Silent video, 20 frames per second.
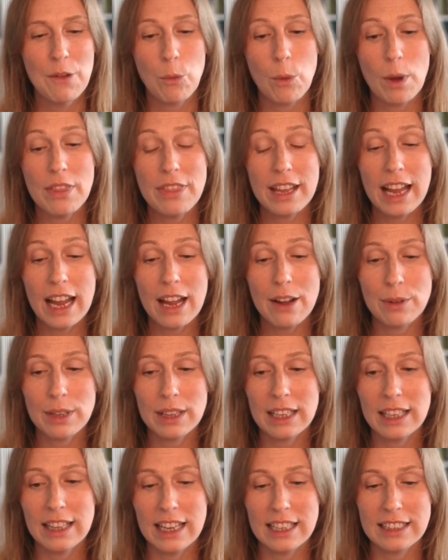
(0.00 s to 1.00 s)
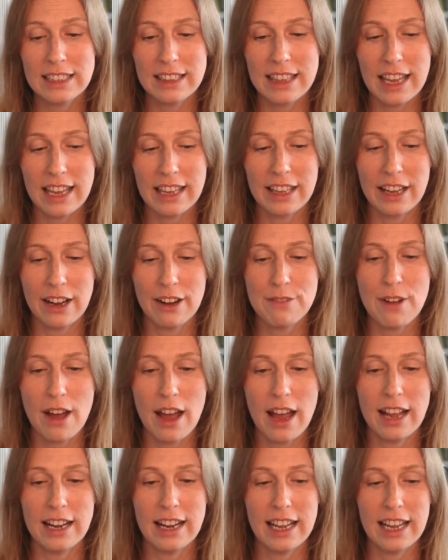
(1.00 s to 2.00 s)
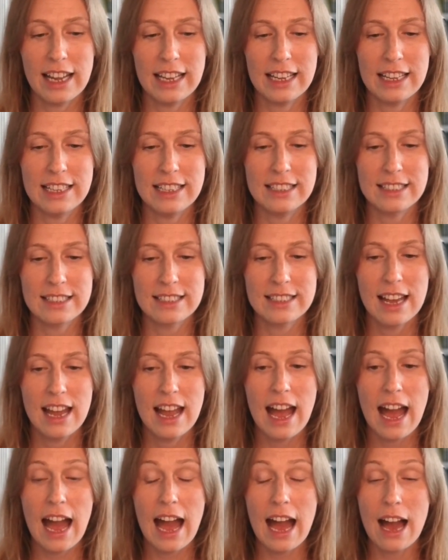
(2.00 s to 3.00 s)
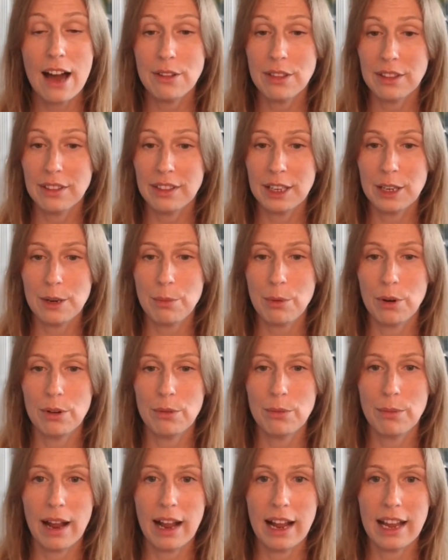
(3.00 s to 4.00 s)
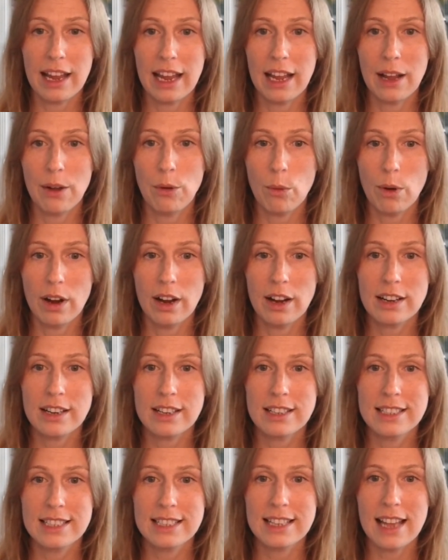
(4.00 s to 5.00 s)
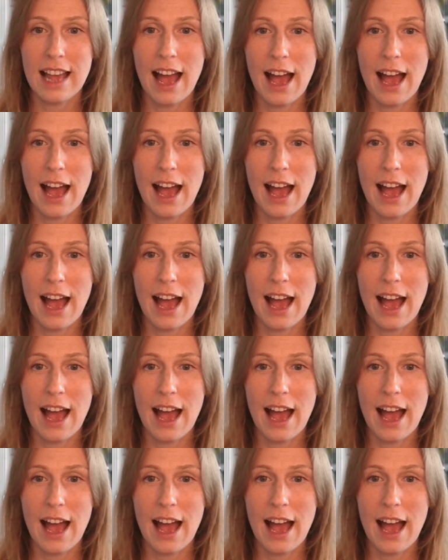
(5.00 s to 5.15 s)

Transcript: one thing I really like that they clarified is how the leaderboard ranking works.